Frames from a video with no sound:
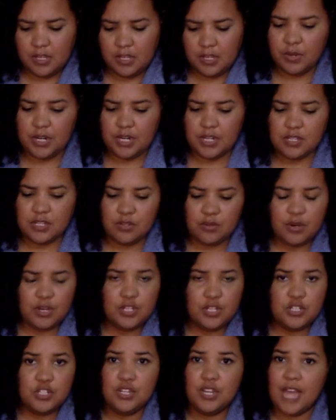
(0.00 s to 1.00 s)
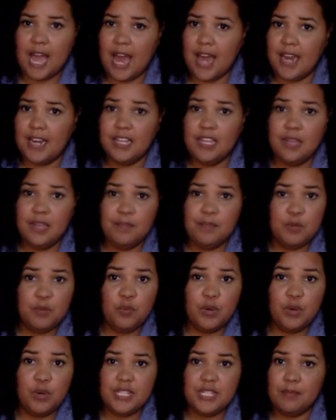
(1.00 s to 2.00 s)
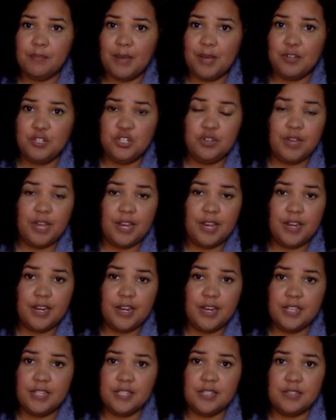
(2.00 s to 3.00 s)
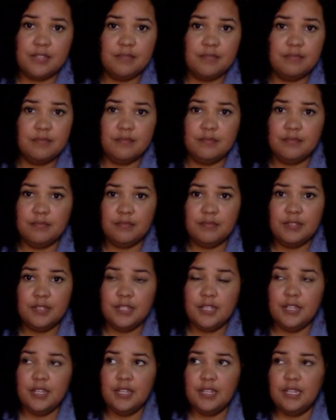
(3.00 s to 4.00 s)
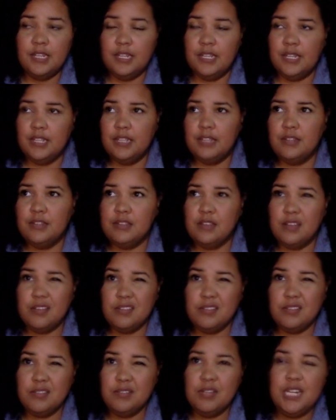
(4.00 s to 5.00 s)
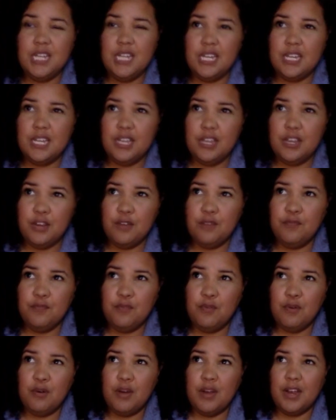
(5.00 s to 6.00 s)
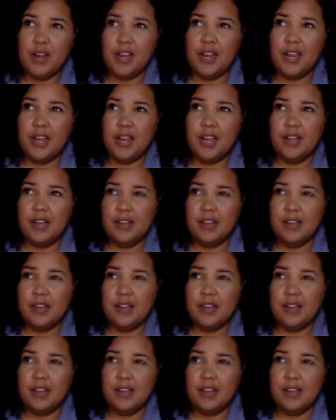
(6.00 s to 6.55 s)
Queen of Swords, you got to keep your wits about you, Aries. There's also a need here for